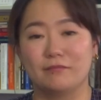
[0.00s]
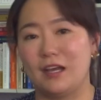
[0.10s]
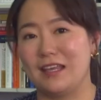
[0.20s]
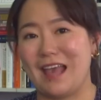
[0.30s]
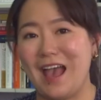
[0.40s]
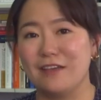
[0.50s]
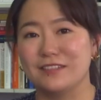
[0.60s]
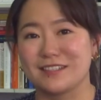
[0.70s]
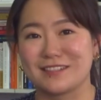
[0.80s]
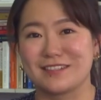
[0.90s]
I
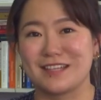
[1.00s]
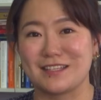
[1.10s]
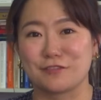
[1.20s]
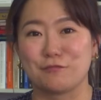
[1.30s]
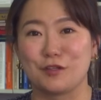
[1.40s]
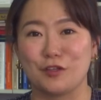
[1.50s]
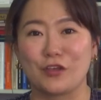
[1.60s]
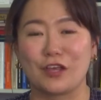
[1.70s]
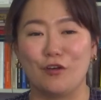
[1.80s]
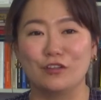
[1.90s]
have this sense of
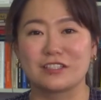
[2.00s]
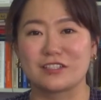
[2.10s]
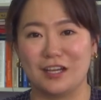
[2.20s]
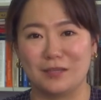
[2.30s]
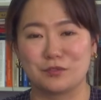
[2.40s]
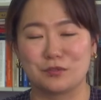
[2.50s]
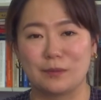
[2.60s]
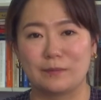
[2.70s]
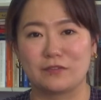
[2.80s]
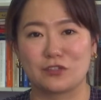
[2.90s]
belonging all the time to
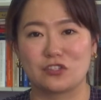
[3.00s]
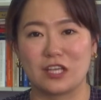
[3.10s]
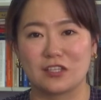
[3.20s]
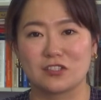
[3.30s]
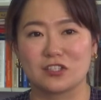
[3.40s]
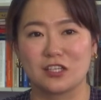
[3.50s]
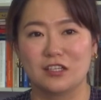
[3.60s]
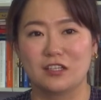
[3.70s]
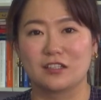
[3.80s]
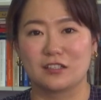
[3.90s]
Women for Change,
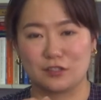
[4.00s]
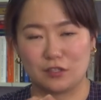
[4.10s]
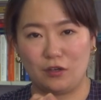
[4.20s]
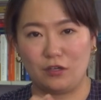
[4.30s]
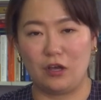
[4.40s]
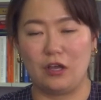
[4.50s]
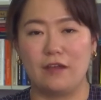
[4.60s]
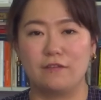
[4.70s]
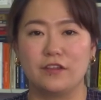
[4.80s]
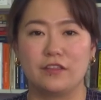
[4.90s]
because
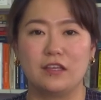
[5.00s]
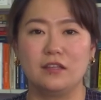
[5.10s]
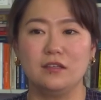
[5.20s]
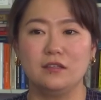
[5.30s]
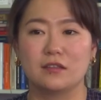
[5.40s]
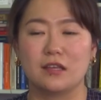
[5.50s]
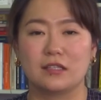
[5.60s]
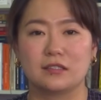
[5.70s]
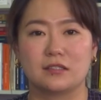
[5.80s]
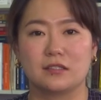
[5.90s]
everything
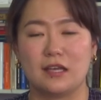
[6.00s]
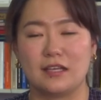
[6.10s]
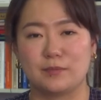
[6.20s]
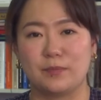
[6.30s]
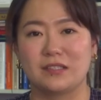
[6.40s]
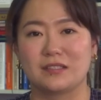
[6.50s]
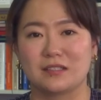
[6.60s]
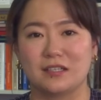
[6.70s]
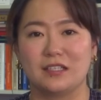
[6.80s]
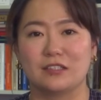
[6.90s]
that has been
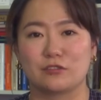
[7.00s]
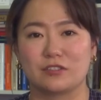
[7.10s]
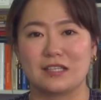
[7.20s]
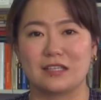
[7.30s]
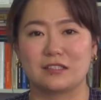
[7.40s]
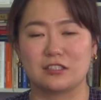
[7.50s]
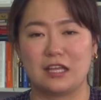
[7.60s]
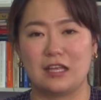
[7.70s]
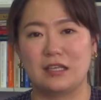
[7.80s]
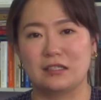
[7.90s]
designed or set
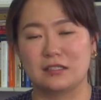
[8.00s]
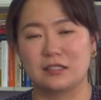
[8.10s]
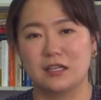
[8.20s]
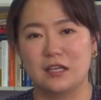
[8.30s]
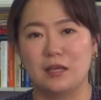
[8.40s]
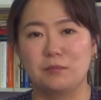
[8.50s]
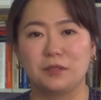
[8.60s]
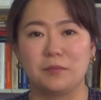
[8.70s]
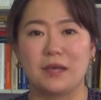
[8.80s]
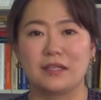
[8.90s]
and
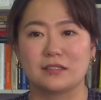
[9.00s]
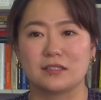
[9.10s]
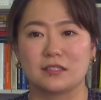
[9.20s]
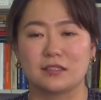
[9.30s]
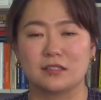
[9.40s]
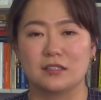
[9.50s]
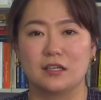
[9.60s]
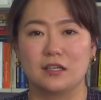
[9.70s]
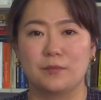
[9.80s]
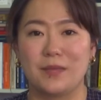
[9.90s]
implemented
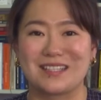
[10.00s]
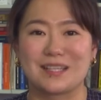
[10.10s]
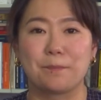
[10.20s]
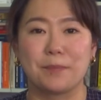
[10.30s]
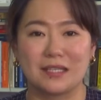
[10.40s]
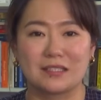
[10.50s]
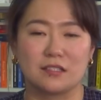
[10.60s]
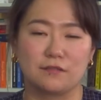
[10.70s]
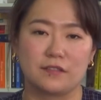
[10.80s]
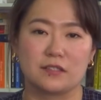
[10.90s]
makes a big
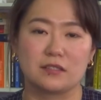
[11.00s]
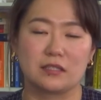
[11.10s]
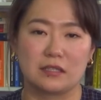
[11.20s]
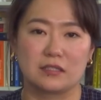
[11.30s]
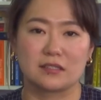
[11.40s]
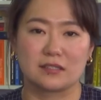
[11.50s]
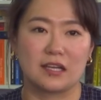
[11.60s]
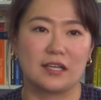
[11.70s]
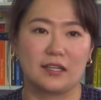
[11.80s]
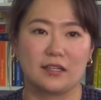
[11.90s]
difference in the
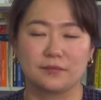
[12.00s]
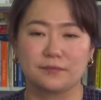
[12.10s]
society.